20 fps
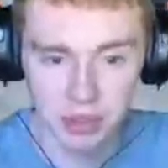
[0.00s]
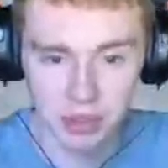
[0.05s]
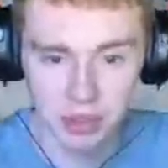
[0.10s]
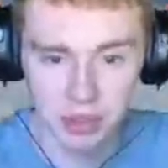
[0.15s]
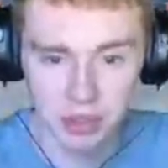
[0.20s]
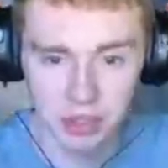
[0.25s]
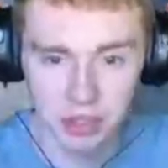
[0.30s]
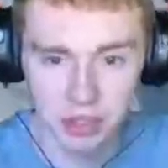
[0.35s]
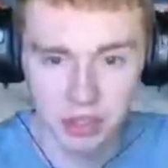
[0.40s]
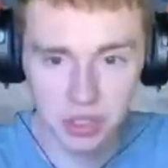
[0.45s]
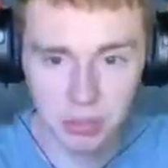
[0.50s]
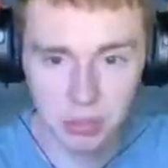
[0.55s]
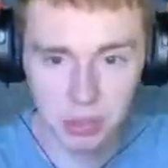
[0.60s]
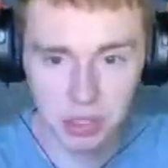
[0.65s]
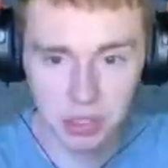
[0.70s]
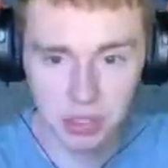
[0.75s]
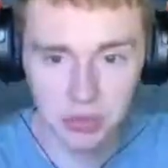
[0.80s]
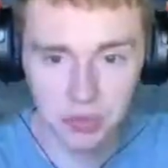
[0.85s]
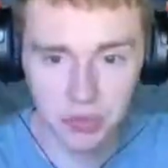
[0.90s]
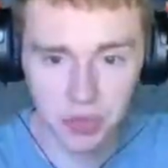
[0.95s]
Shouldn't be
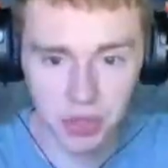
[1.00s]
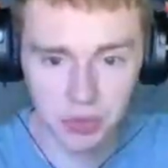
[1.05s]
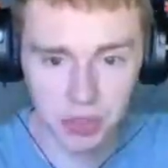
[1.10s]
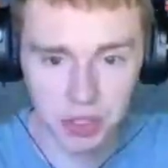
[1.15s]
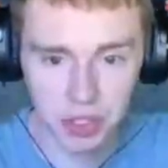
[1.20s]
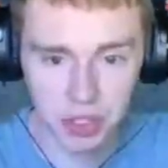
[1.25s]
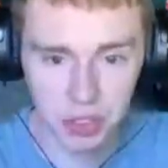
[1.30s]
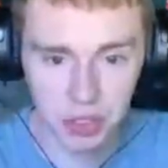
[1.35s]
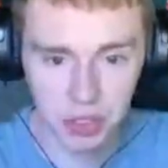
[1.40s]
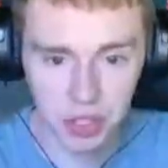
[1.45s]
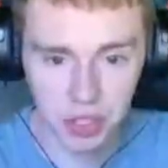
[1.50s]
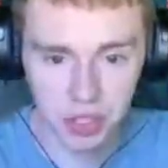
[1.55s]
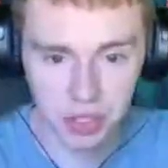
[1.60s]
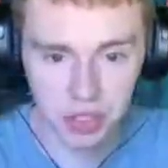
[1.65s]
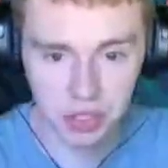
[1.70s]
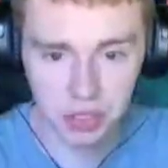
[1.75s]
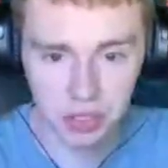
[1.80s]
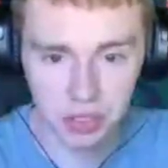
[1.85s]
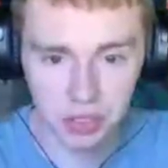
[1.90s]
too far of a jaunt.